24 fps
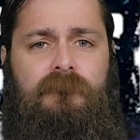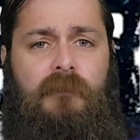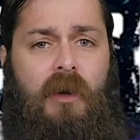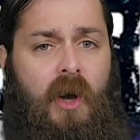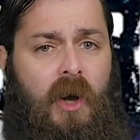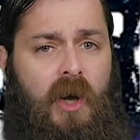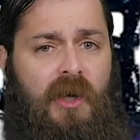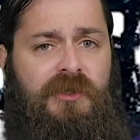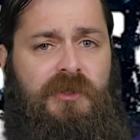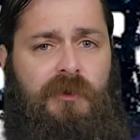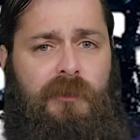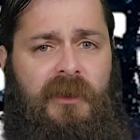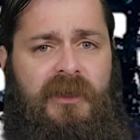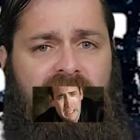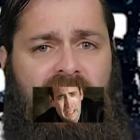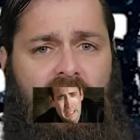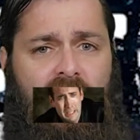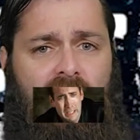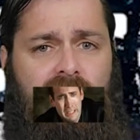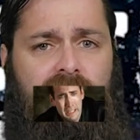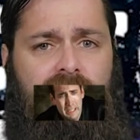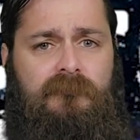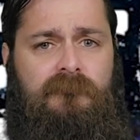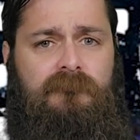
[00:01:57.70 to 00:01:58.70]
Are you a...
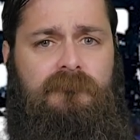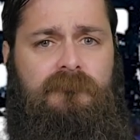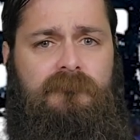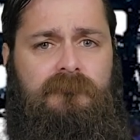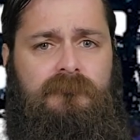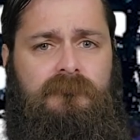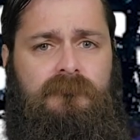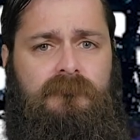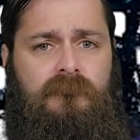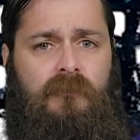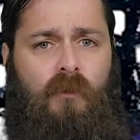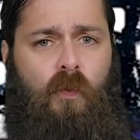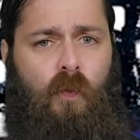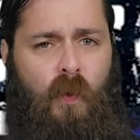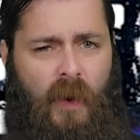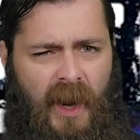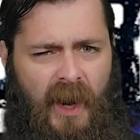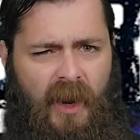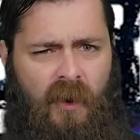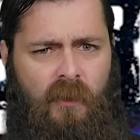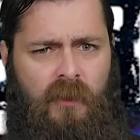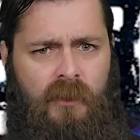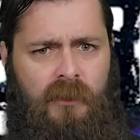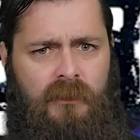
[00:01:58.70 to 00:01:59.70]

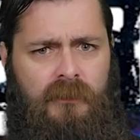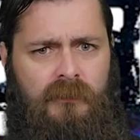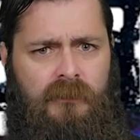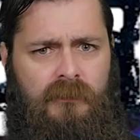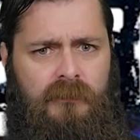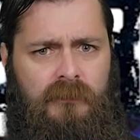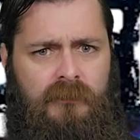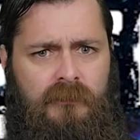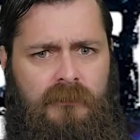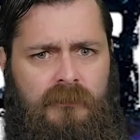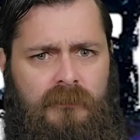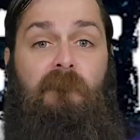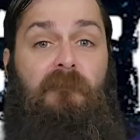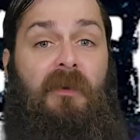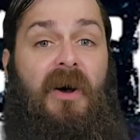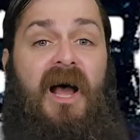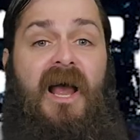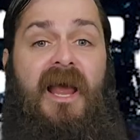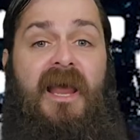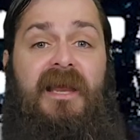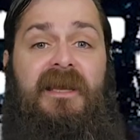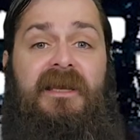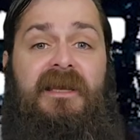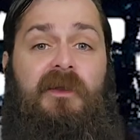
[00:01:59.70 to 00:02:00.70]
Well...
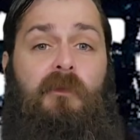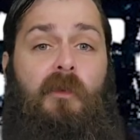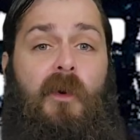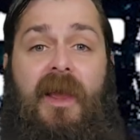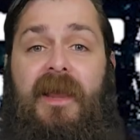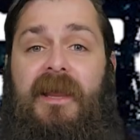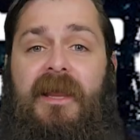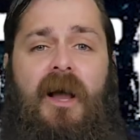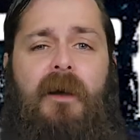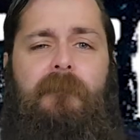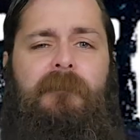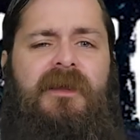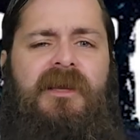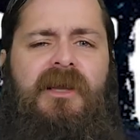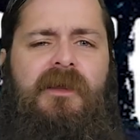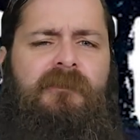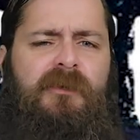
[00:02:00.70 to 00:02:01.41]
But anyway, I'm in the